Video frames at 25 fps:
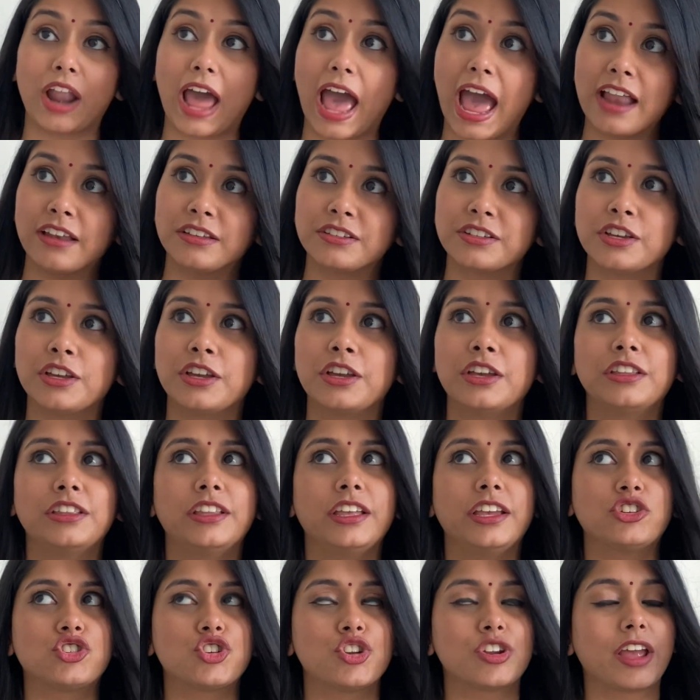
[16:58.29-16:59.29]
And
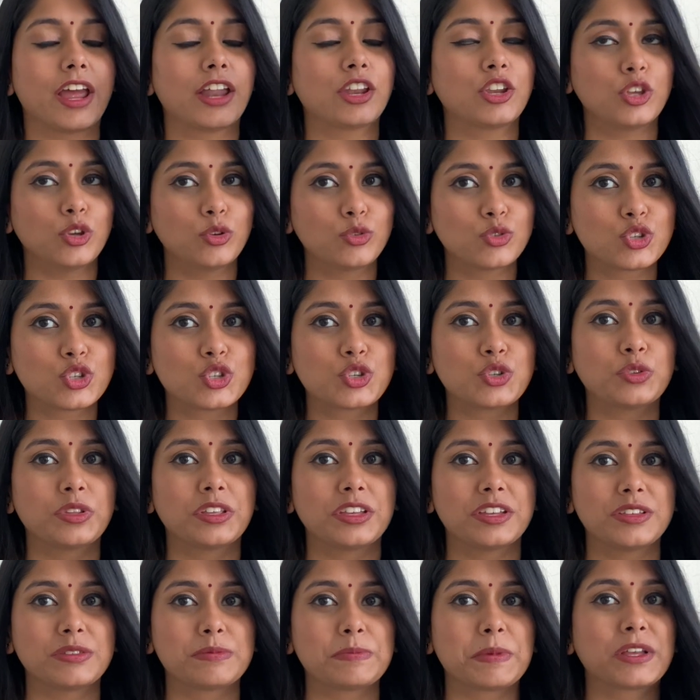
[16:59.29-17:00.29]
they should get used to
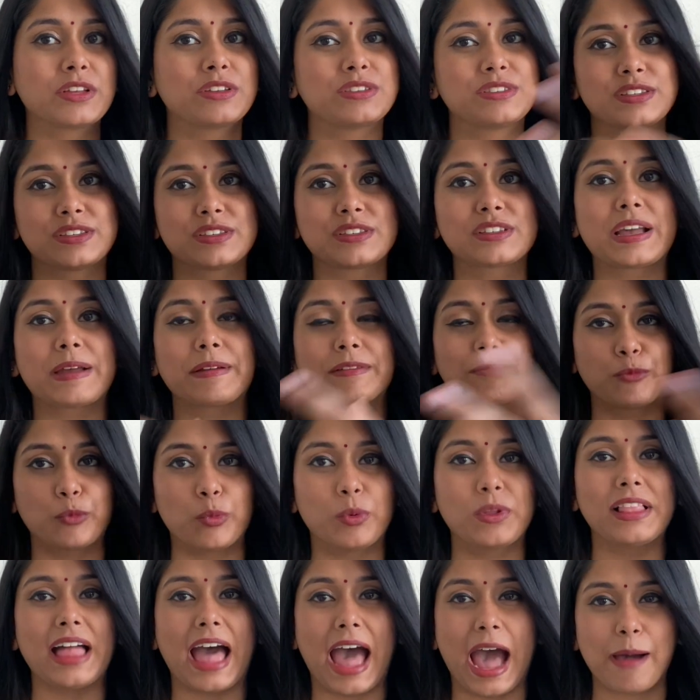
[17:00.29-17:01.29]
this, because this
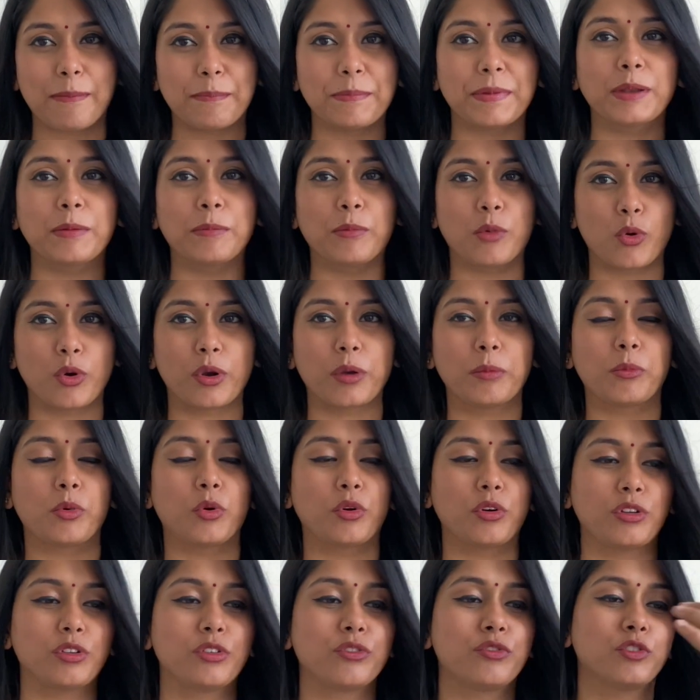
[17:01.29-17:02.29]
will happen more and
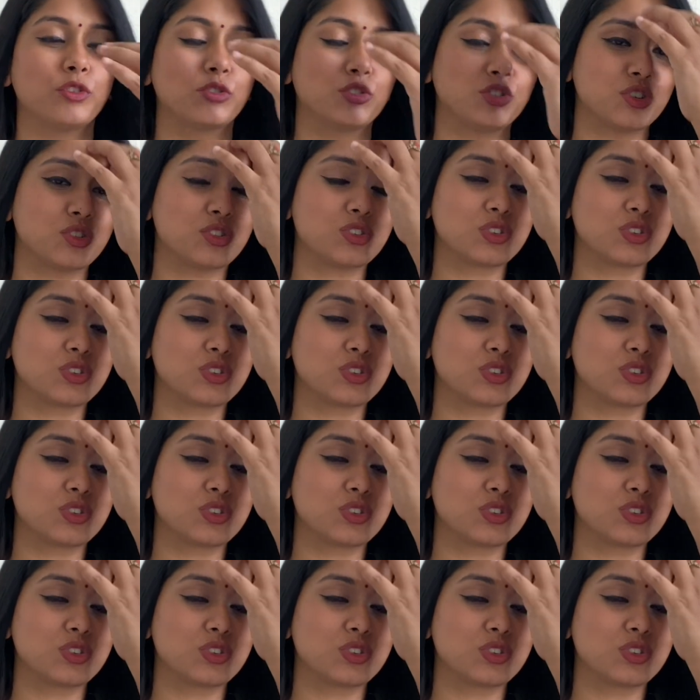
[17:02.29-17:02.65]
more in the future.